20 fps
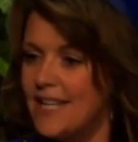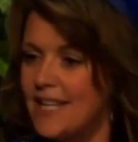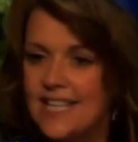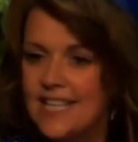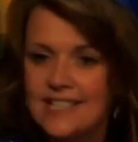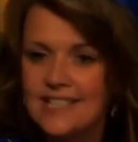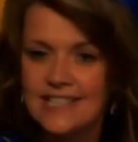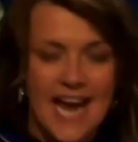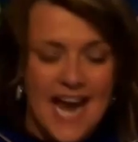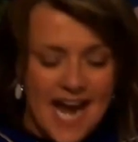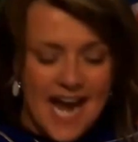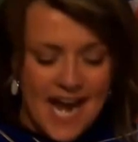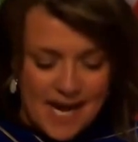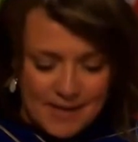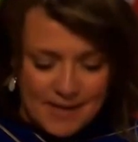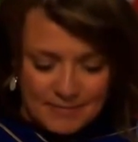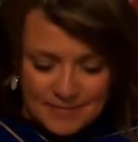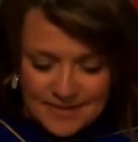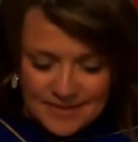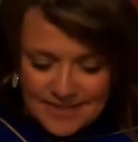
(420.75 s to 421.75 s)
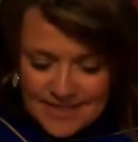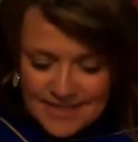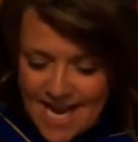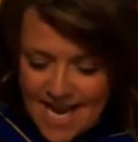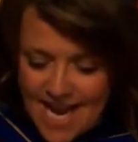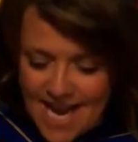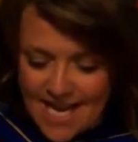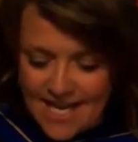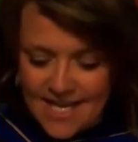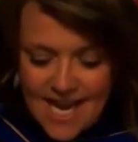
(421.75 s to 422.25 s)
exams
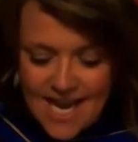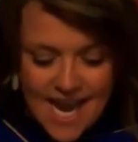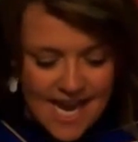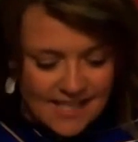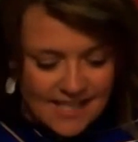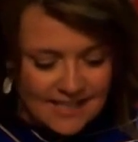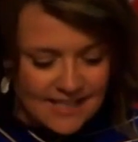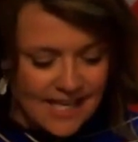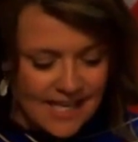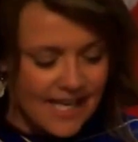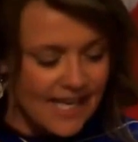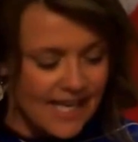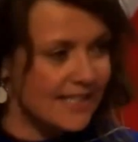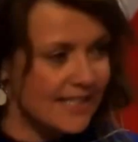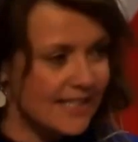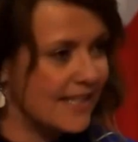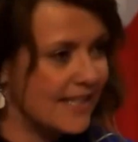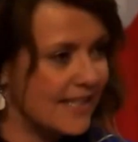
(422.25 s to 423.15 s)
and essays,